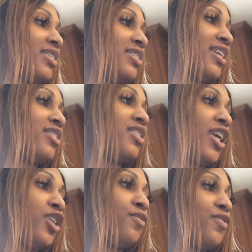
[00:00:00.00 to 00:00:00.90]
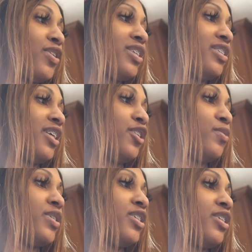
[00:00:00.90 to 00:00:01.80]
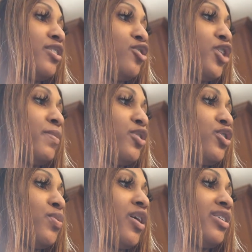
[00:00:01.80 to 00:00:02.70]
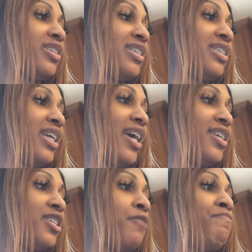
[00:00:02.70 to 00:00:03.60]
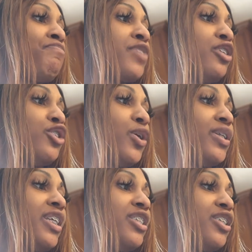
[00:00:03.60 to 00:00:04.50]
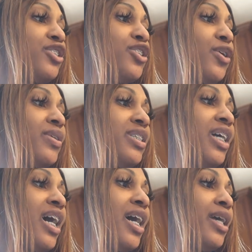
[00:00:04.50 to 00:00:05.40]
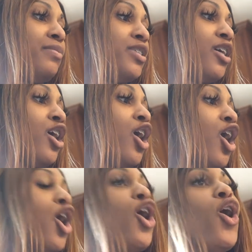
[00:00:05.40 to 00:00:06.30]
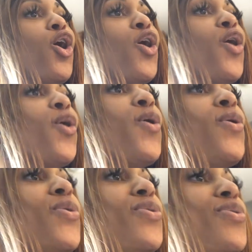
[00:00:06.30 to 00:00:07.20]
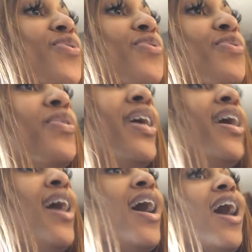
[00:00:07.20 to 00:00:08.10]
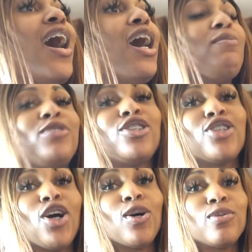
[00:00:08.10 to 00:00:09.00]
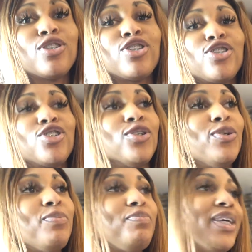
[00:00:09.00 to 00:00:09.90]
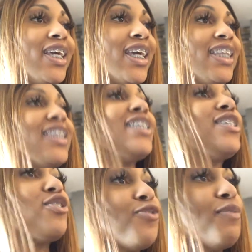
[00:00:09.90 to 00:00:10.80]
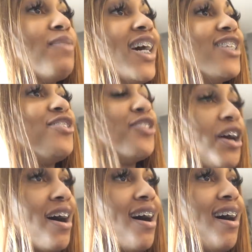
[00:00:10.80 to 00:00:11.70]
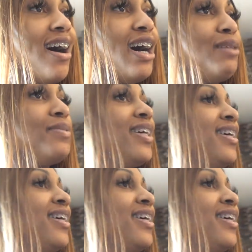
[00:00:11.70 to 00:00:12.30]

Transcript: that says, thank you for continuing to contribute to our success during these uncertain times. Oh, I'm so stupid. This is from my job.